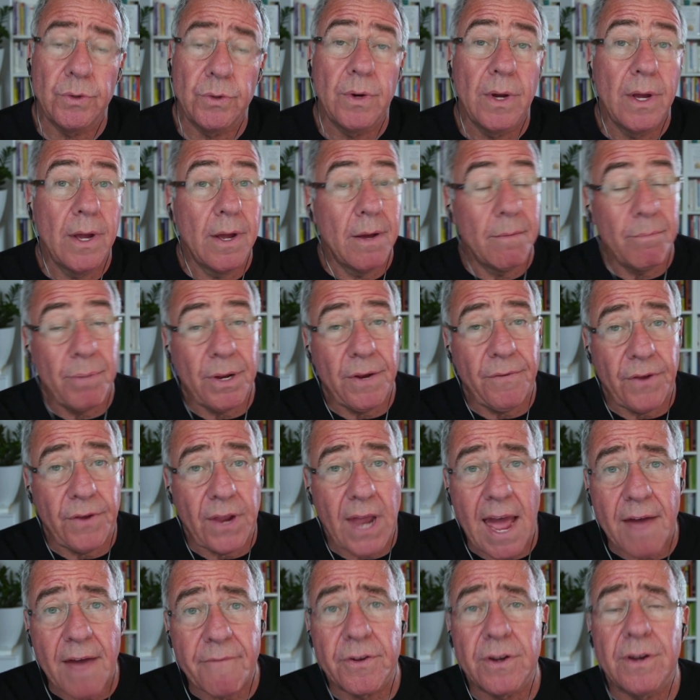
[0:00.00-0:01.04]
But if you
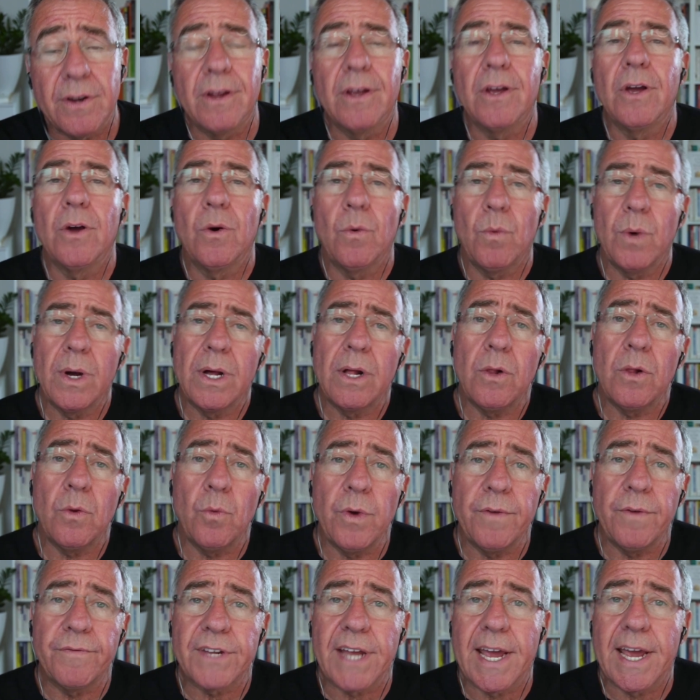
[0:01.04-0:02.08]
haven't, well, we've
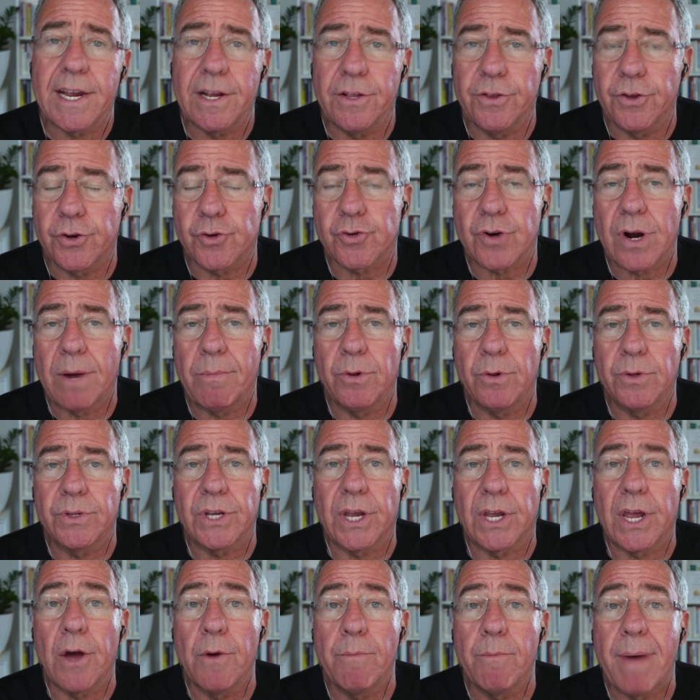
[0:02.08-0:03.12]
taken the trouble to go
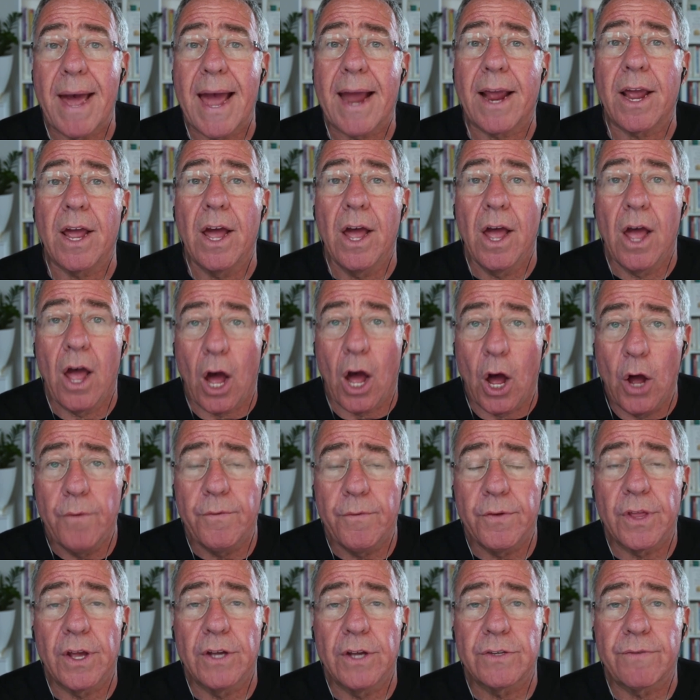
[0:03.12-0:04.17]
back over
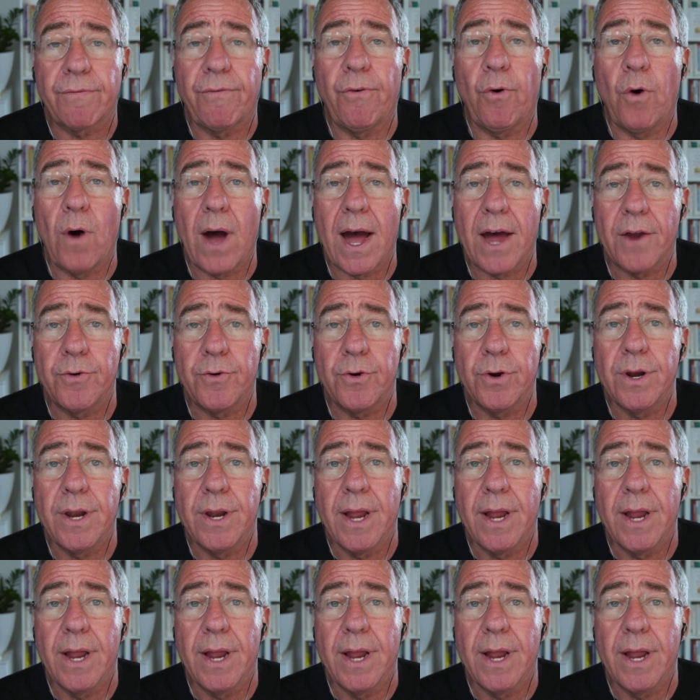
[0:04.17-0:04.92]
those 400